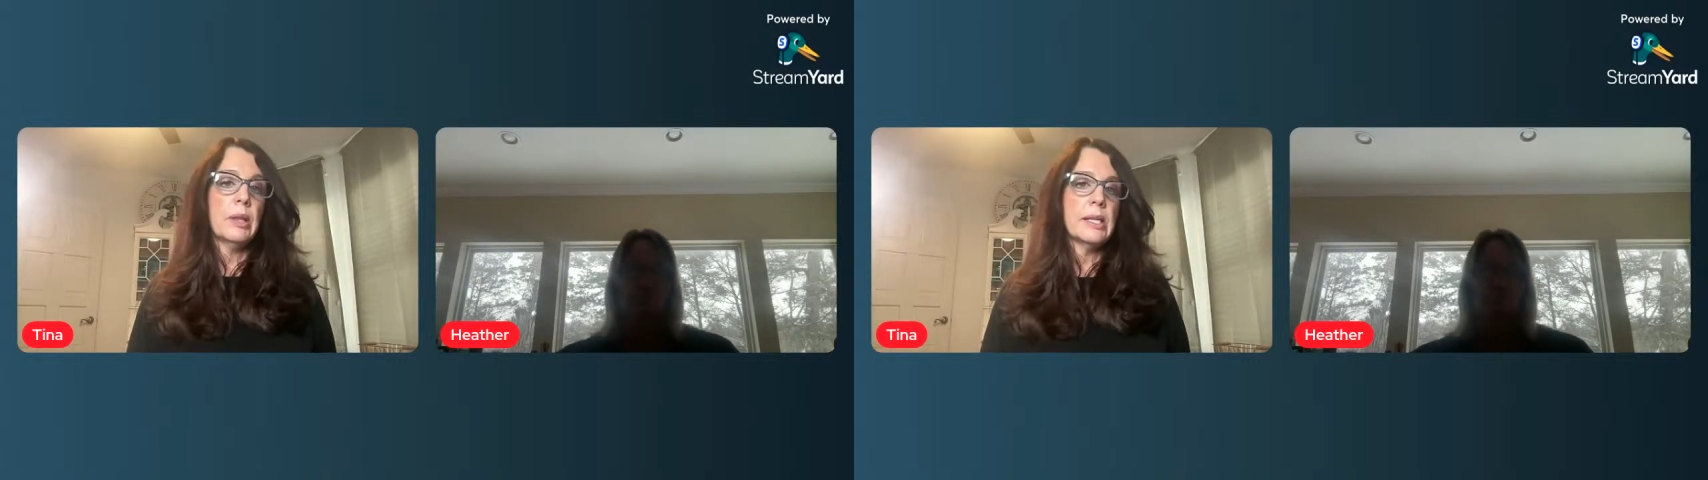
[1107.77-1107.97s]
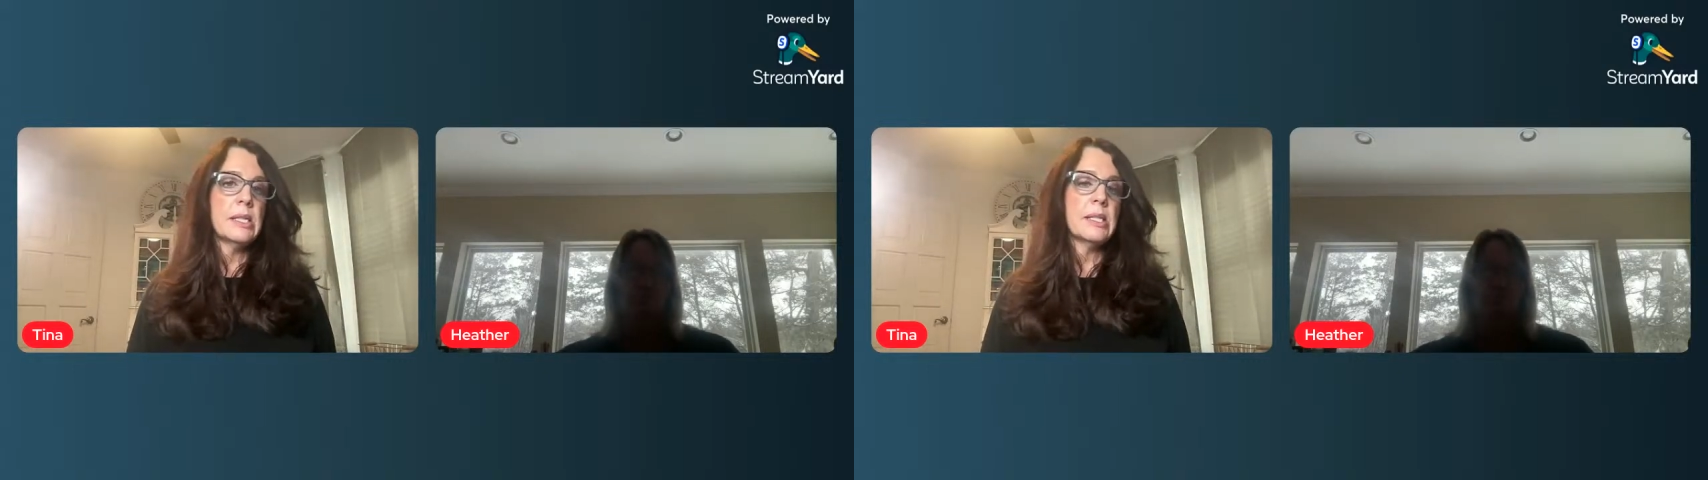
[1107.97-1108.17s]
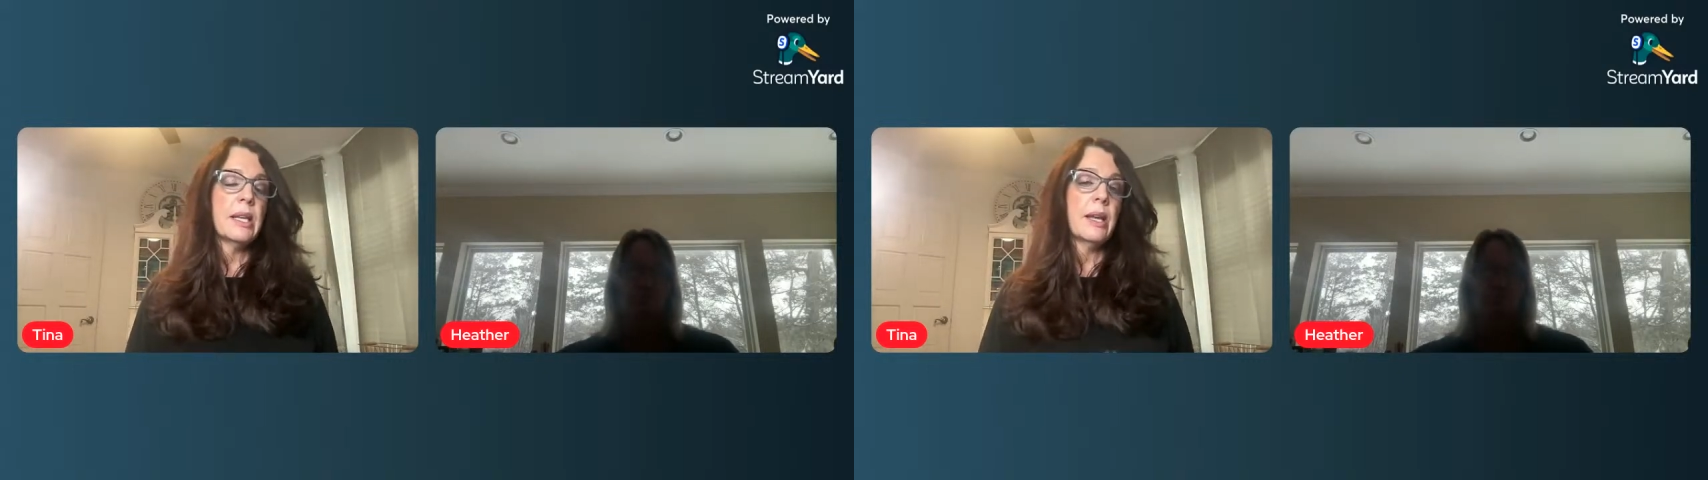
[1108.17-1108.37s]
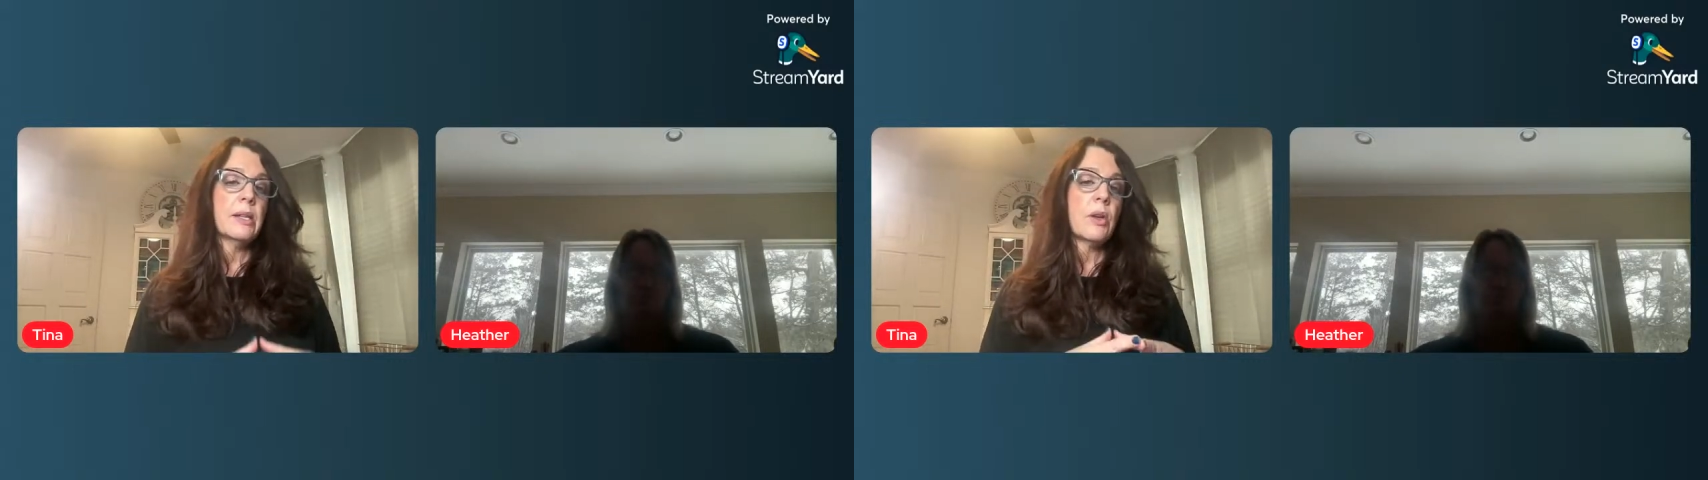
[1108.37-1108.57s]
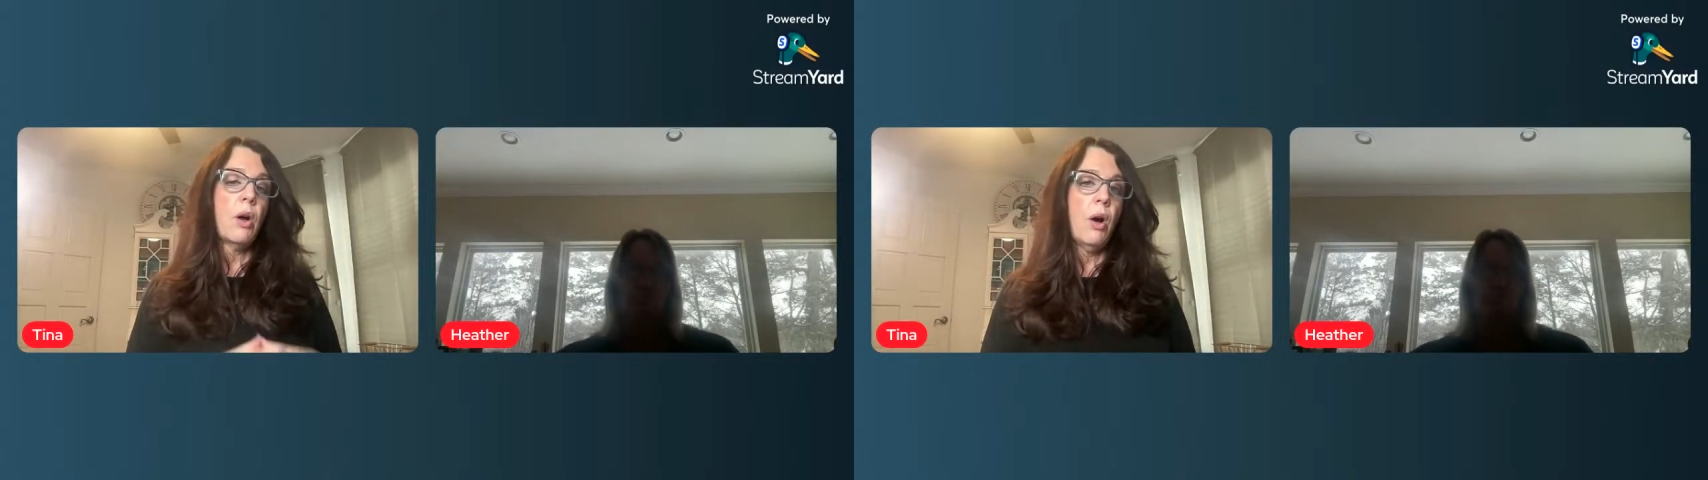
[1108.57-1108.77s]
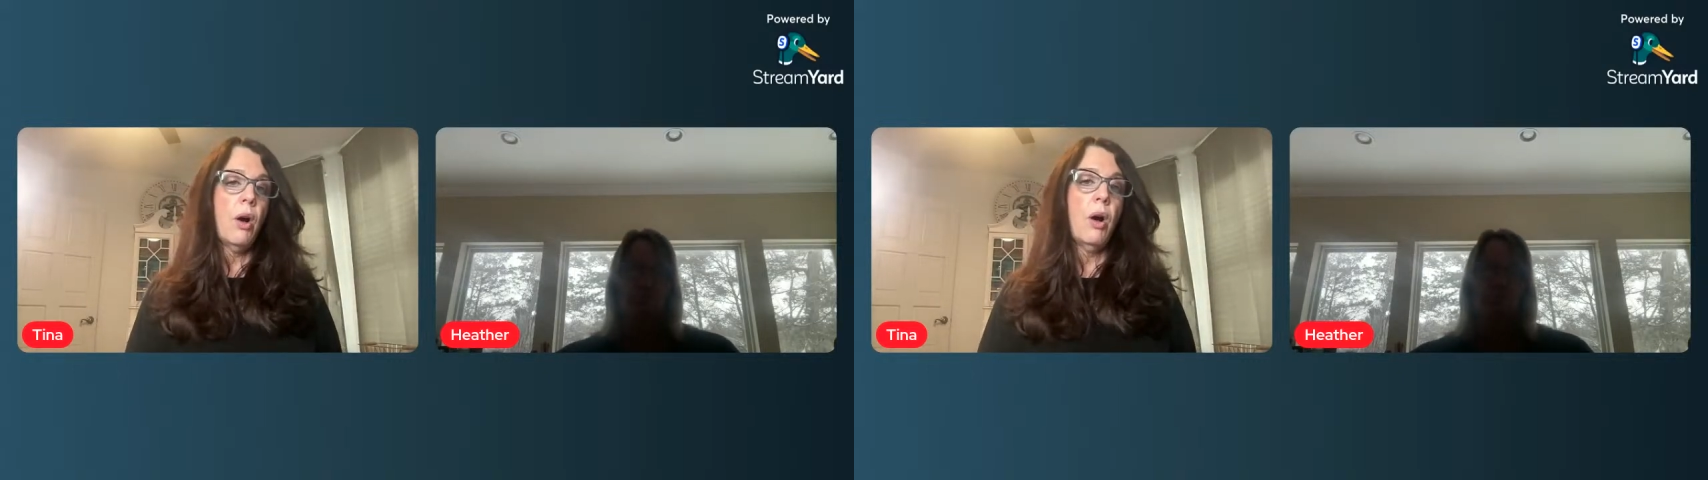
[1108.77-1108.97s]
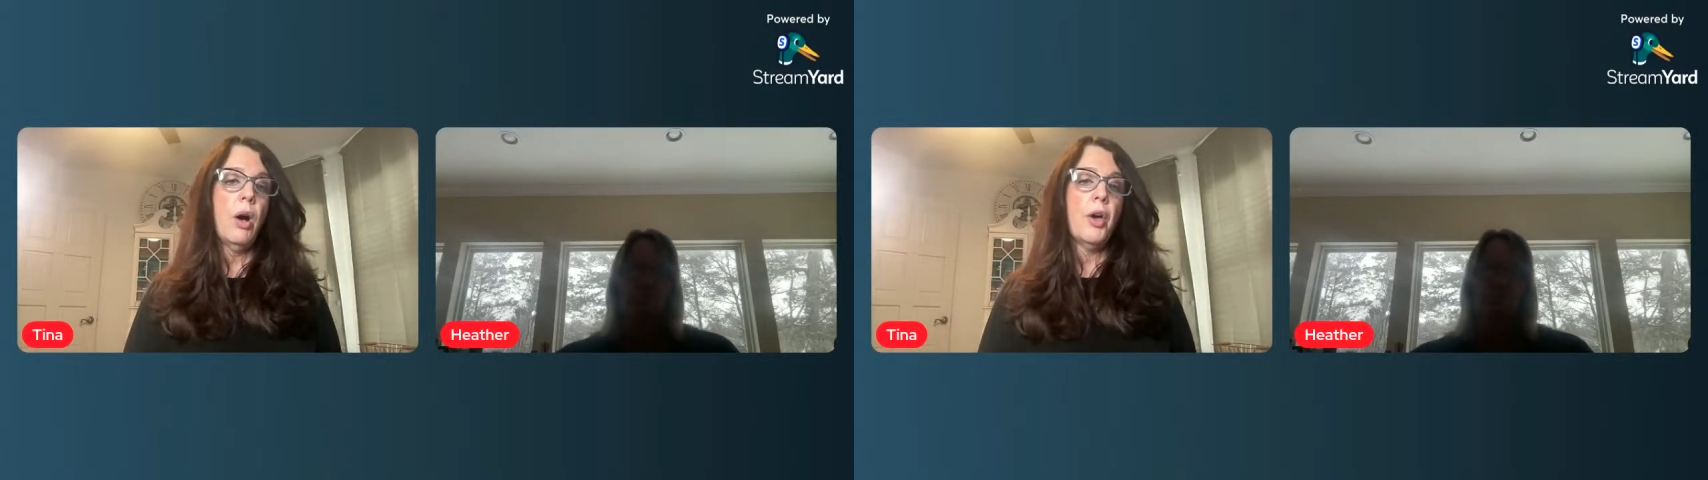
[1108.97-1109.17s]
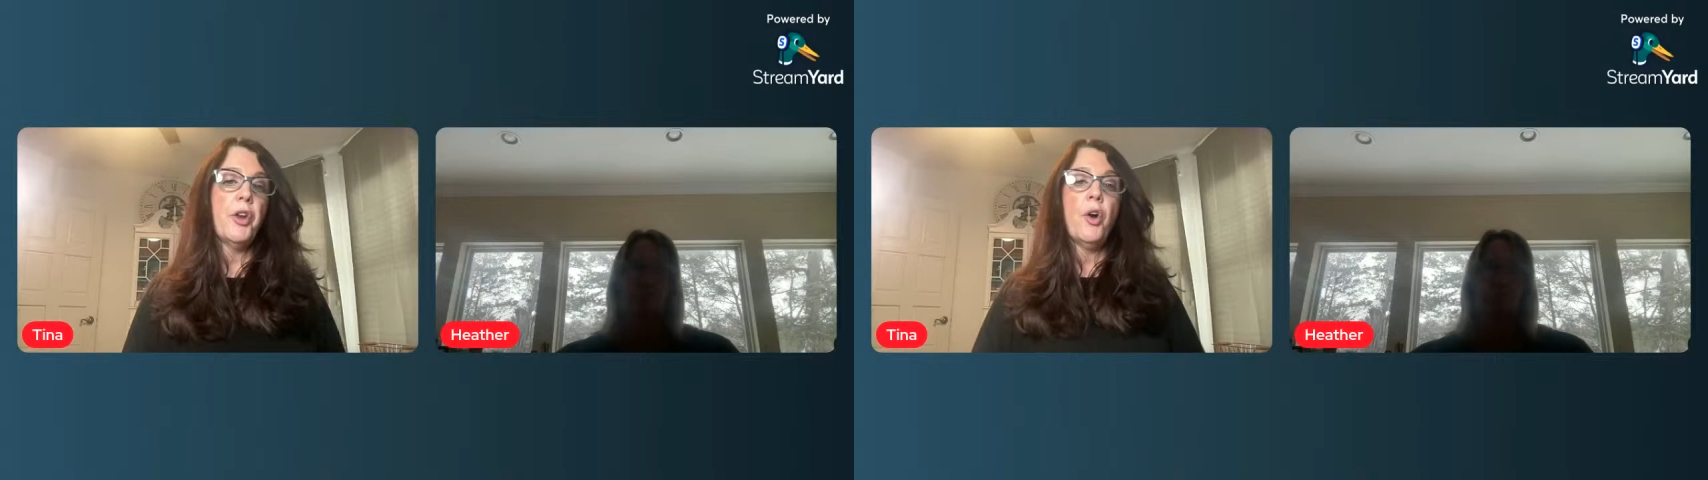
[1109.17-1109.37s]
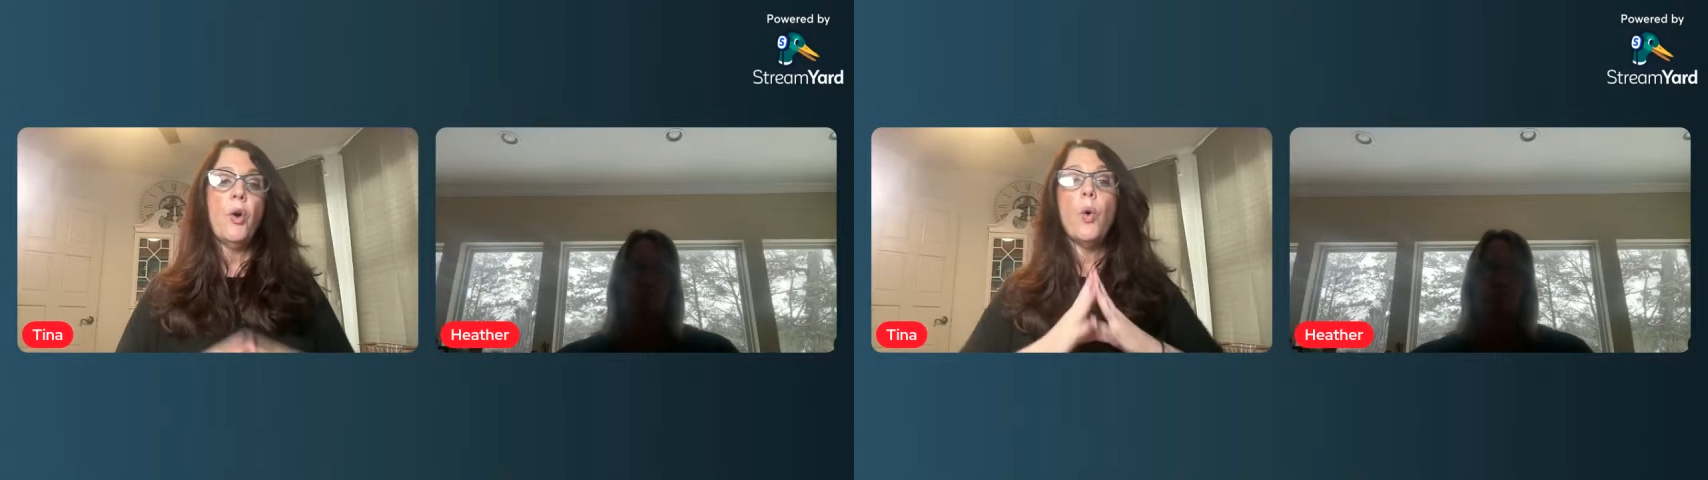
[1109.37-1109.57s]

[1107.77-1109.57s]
listings on